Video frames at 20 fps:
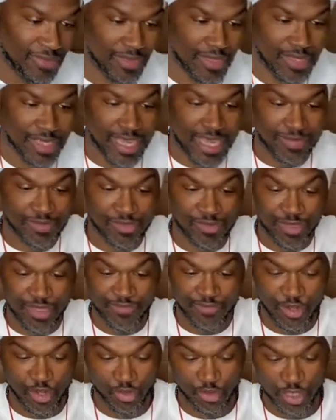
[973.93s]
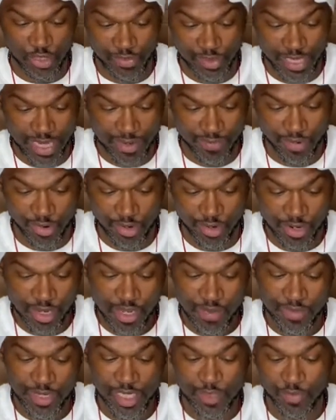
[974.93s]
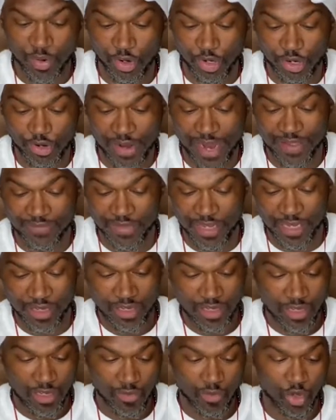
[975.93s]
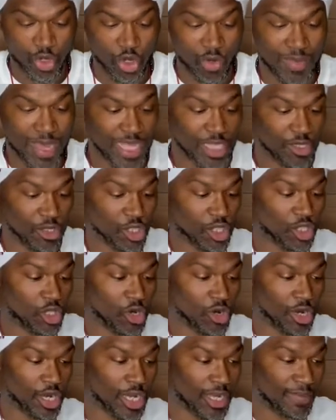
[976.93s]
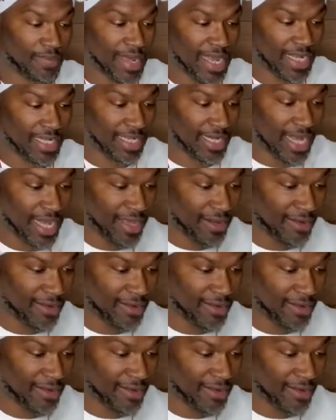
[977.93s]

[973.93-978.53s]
I have some difficulties with that part. That's part of crafting. We'll go back to the star and come back to that.